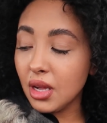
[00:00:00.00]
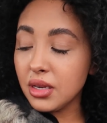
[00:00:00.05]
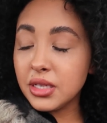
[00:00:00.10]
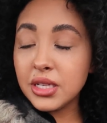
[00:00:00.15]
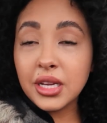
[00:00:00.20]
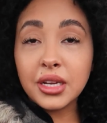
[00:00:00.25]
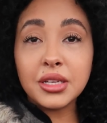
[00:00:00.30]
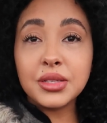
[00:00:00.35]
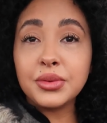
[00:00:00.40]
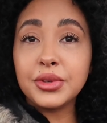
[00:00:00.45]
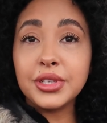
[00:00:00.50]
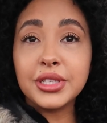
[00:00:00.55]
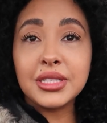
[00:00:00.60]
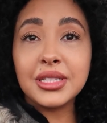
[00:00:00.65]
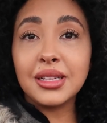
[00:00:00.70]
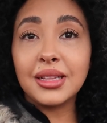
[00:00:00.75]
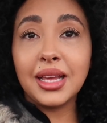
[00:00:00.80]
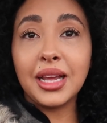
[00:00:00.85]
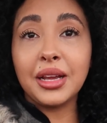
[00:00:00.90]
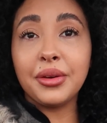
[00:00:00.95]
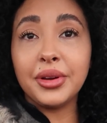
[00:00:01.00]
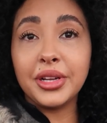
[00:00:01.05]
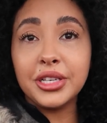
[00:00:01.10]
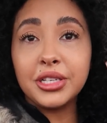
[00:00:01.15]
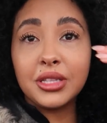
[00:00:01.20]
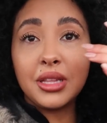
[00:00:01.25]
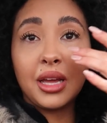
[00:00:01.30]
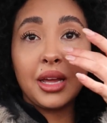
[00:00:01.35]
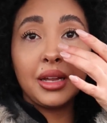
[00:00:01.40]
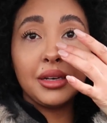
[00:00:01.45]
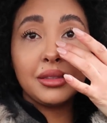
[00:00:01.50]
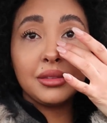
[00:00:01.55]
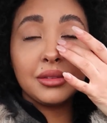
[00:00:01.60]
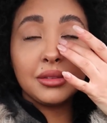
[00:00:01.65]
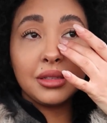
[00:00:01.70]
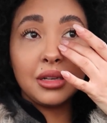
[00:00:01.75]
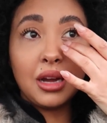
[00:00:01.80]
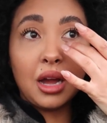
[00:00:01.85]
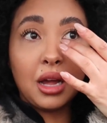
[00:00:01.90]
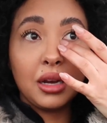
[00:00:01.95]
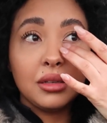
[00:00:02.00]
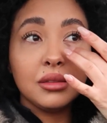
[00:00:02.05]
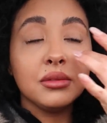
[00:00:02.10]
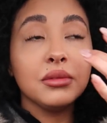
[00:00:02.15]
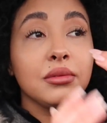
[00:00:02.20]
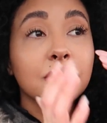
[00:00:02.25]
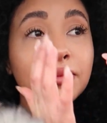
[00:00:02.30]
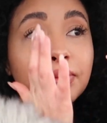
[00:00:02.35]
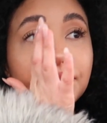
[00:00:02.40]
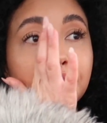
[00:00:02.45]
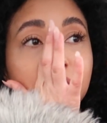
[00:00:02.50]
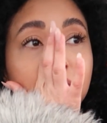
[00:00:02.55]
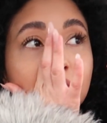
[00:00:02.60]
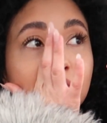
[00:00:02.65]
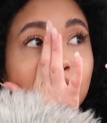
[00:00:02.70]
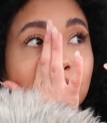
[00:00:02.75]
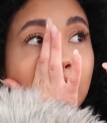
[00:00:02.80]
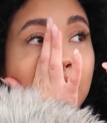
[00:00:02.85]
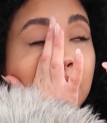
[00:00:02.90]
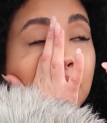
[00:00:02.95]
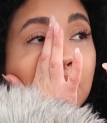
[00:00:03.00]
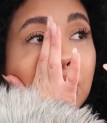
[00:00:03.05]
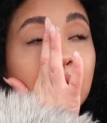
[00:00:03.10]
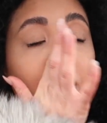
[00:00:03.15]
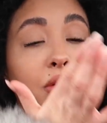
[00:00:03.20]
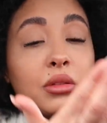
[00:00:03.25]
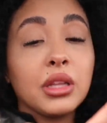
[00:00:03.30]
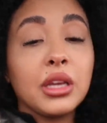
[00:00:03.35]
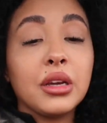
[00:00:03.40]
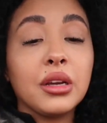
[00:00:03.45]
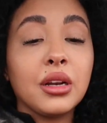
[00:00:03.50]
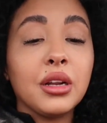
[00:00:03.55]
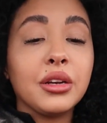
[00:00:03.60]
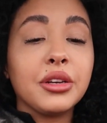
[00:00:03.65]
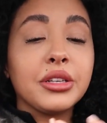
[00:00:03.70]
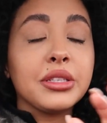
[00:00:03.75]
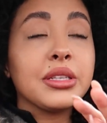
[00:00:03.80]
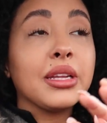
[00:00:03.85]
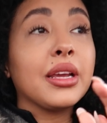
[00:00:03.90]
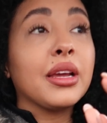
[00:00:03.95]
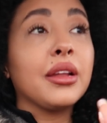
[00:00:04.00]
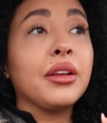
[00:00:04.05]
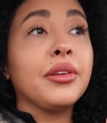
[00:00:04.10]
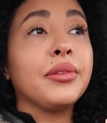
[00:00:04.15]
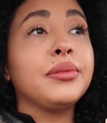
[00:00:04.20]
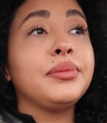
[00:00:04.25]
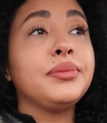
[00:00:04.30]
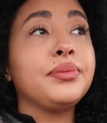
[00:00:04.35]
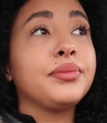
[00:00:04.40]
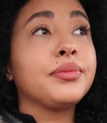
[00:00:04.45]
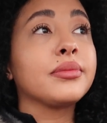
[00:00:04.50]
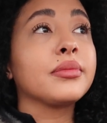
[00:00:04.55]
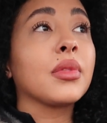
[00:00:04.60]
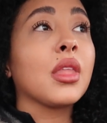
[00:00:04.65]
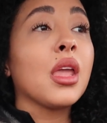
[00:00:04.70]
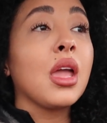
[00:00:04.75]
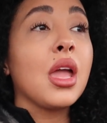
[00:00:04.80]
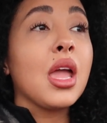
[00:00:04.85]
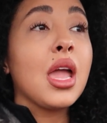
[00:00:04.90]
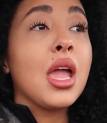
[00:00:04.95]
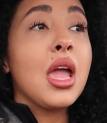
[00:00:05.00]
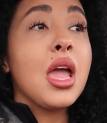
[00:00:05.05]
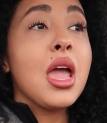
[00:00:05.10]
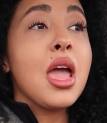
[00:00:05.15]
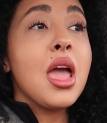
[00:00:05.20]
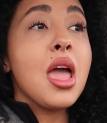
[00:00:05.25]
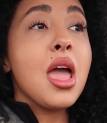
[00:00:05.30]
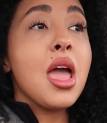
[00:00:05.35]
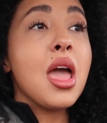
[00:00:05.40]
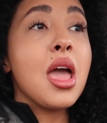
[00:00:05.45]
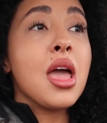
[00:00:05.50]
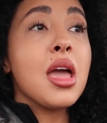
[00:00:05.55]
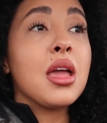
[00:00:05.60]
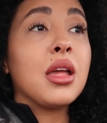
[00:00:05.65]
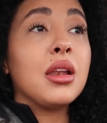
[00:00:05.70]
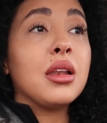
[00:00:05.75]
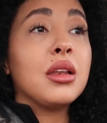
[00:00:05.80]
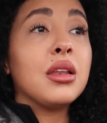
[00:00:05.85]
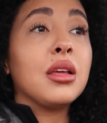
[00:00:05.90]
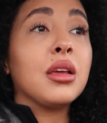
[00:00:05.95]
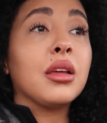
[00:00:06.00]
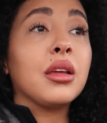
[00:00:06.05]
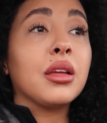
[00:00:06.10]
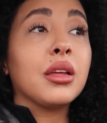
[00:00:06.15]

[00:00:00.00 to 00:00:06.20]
tears were just a language that God and God only could understand. And